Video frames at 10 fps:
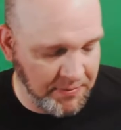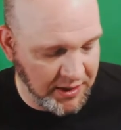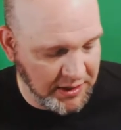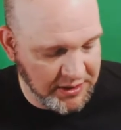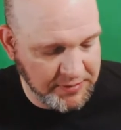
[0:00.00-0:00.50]
I'm
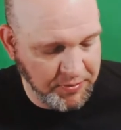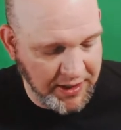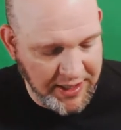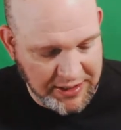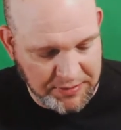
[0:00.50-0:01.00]
not going to
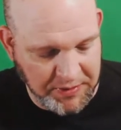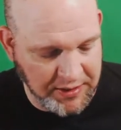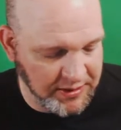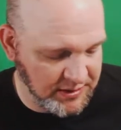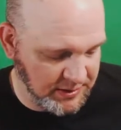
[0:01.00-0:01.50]
display that just
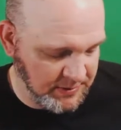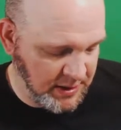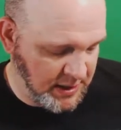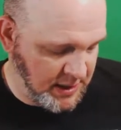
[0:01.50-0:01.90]
because